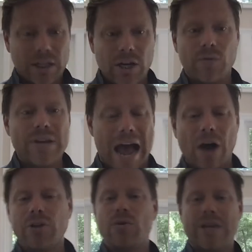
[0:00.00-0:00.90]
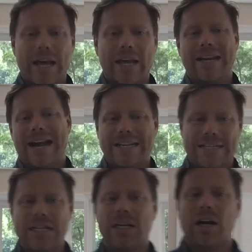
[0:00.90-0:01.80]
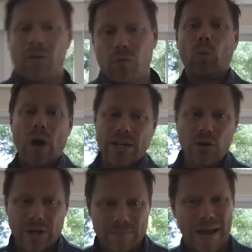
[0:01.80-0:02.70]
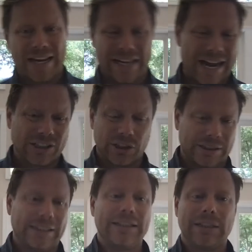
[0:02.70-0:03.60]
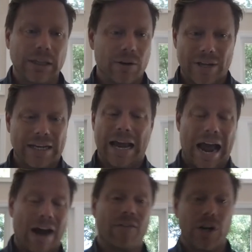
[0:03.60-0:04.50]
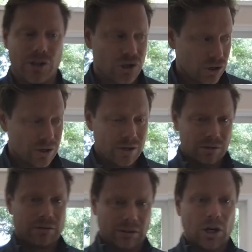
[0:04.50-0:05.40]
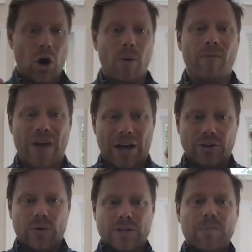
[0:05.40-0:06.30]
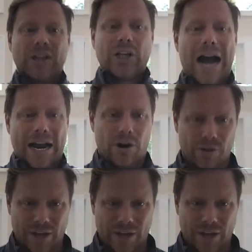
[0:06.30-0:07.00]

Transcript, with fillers: You know, now you get an idea of what you can make. And actually, you know, the average home value is much higher